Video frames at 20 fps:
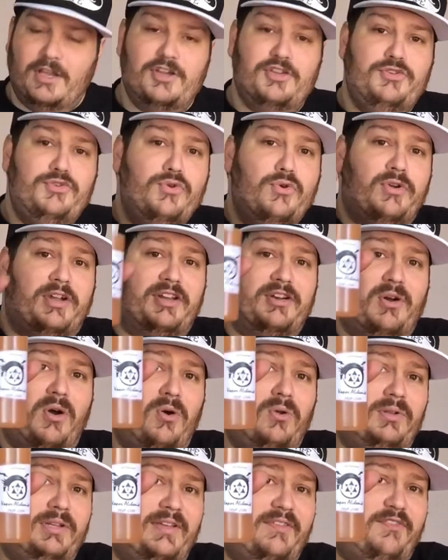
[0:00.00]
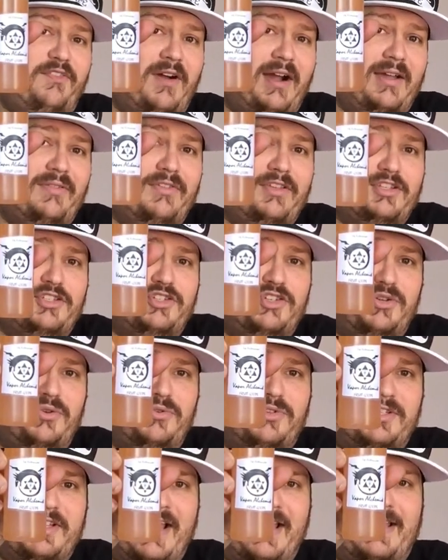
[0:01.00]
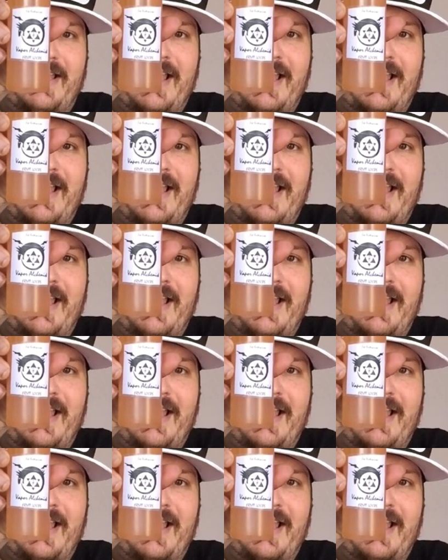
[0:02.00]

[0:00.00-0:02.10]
You can only find this juice at